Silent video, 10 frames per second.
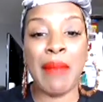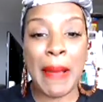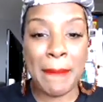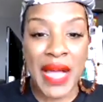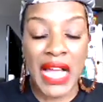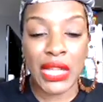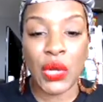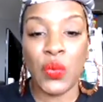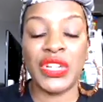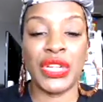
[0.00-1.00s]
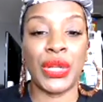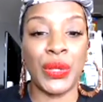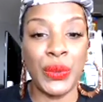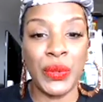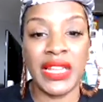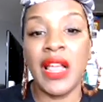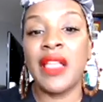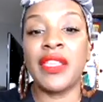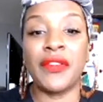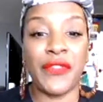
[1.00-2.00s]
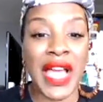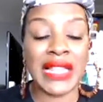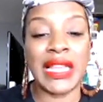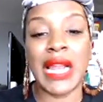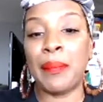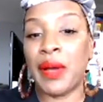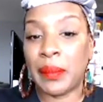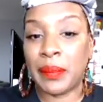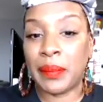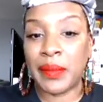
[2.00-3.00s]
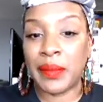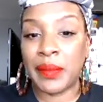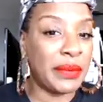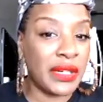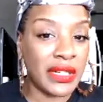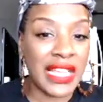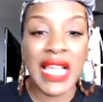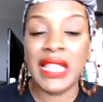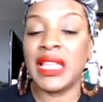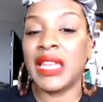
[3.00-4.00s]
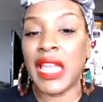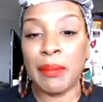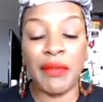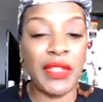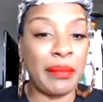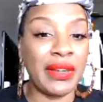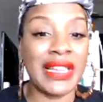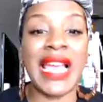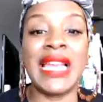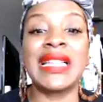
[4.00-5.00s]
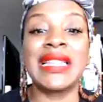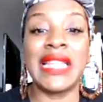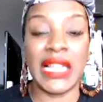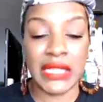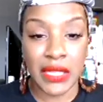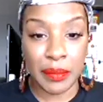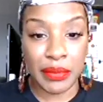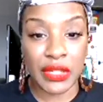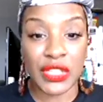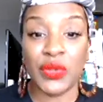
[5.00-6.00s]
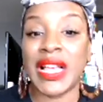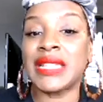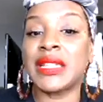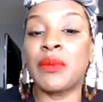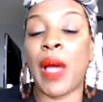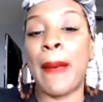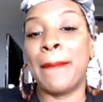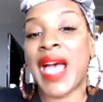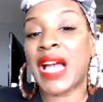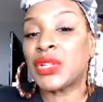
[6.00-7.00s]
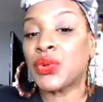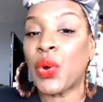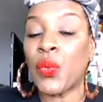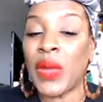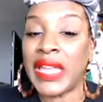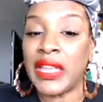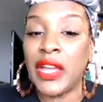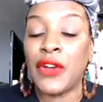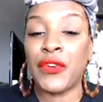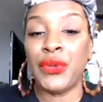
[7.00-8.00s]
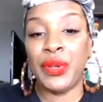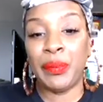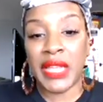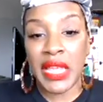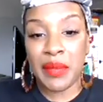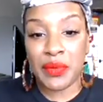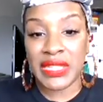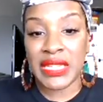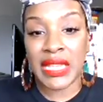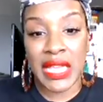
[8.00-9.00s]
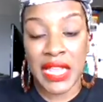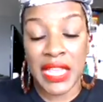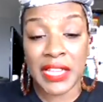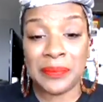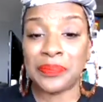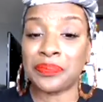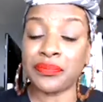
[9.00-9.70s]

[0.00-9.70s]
my bio, which included the fact that I published this book, the name of the book, and a link to the book. So that's a backdoor way for you to be able to get in.